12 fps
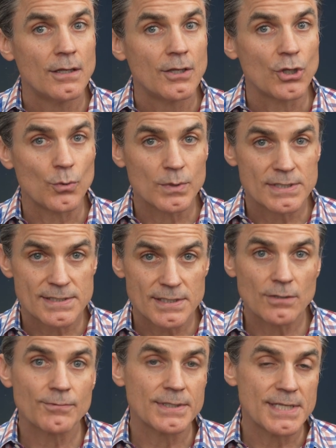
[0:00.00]
you would
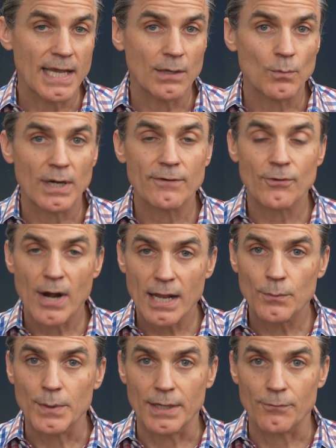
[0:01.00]
still retain whatever
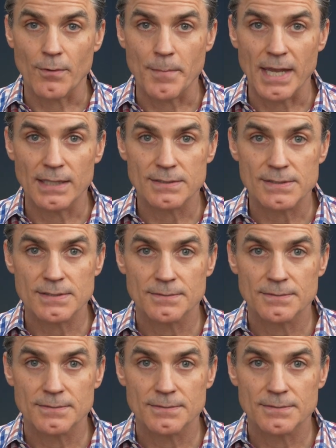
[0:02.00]
equity remains.